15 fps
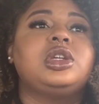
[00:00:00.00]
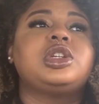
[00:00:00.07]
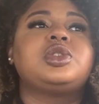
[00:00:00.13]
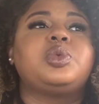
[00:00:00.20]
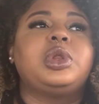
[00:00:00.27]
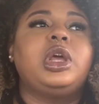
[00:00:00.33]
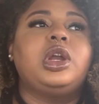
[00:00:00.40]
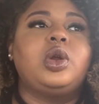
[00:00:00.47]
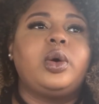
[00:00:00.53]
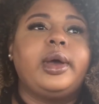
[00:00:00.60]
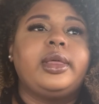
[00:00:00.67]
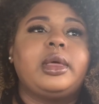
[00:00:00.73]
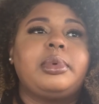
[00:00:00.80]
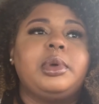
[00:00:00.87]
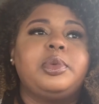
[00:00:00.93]
really annoying
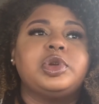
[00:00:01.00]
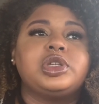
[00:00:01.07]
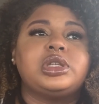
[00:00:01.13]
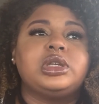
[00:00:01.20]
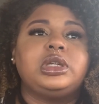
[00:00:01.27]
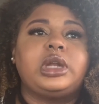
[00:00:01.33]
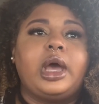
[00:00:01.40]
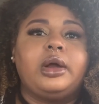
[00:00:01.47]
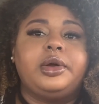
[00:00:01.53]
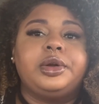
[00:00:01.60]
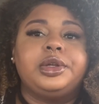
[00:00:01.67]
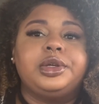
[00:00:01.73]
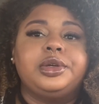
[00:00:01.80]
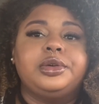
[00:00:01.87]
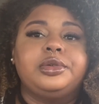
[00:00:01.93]
that people just look down
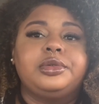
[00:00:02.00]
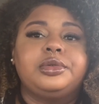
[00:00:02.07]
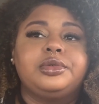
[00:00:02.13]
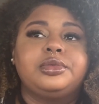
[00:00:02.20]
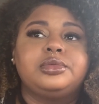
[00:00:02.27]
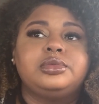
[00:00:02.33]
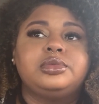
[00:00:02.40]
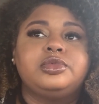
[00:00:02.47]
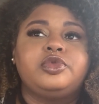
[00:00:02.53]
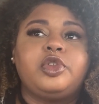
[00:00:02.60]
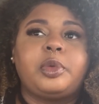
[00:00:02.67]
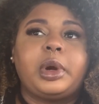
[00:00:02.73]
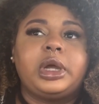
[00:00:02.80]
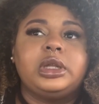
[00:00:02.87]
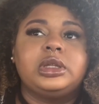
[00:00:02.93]
on you for
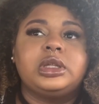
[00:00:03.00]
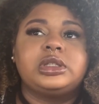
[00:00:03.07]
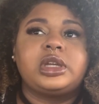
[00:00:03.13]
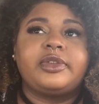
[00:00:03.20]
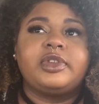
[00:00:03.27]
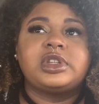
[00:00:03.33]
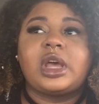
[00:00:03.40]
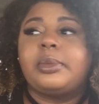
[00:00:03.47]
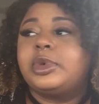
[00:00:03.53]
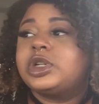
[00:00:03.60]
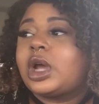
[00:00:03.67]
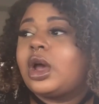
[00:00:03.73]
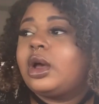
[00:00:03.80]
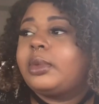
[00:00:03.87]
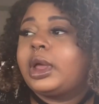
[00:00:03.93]
working in a service type of
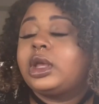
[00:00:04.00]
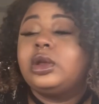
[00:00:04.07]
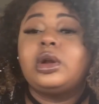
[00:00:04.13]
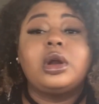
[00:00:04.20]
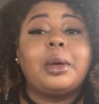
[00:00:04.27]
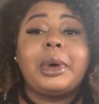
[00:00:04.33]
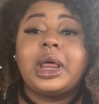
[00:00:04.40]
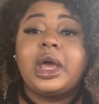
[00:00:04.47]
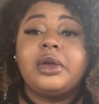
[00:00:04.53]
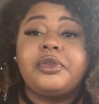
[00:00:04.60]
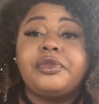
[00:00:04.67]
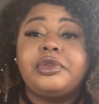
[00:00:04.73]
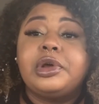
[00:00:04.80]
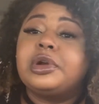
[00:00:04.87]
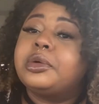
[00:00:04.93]
job. Like, you don't know my life.
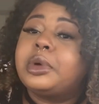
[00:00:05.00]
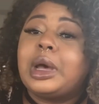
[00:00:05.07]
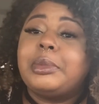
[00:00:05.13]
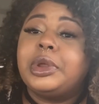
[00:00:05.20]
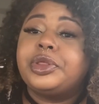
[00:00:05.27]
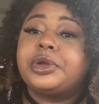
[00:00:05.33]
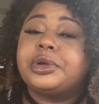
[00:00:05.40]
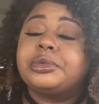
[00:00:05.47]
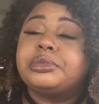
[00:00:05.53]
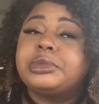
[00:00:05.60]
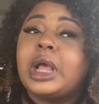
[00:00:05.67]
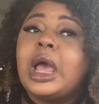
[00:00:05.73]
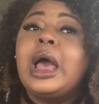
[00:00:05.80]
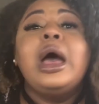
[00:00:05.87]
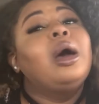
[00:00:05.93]
You don't know what I've been through.
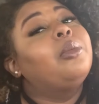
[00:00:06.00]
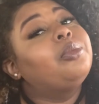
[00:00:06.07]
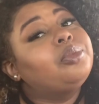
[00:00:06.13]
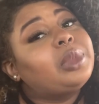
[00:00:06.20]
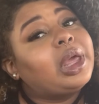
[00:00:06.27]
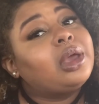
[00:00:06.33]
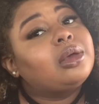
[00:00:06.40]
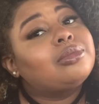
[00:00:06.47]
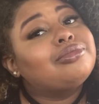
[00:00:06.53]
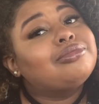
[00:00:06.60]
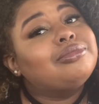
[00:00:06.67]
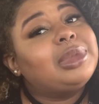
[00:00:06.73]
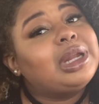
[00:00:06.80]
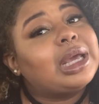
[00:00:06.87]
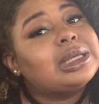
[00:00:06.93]
Like,
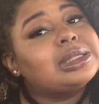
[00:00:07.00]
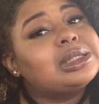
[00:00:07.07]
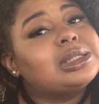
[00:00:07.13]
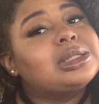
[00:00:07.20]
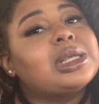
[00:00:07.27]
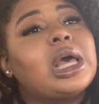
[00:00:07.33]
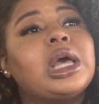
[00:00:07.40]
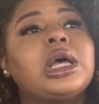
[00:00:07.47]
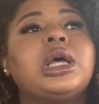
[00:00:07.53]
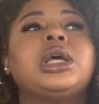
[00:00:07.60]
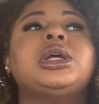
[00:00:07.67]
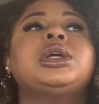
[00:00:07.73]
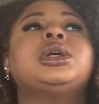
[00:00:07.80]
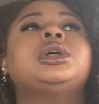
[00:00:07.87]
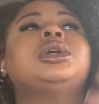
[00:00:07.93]
be nice.
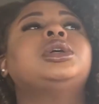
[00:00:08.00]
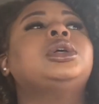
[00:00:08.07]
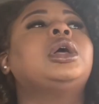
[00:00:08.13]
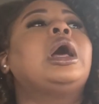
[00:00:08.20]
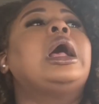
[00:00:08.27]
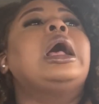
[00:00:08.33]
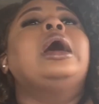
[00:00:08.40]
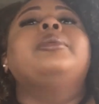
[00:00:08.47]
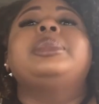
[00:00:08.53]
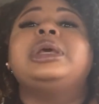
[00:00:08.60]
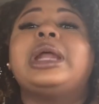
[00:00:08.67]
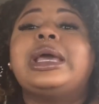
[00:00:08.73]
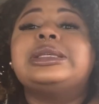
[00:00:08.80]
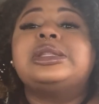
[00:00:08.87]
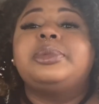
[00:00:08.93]
Be
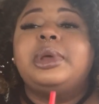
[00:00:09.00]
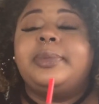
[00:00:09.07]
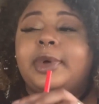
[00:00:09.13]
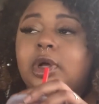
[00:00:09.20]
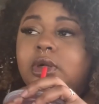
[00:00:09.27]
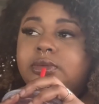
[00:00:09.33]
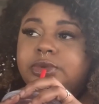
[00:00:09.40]
nice to people.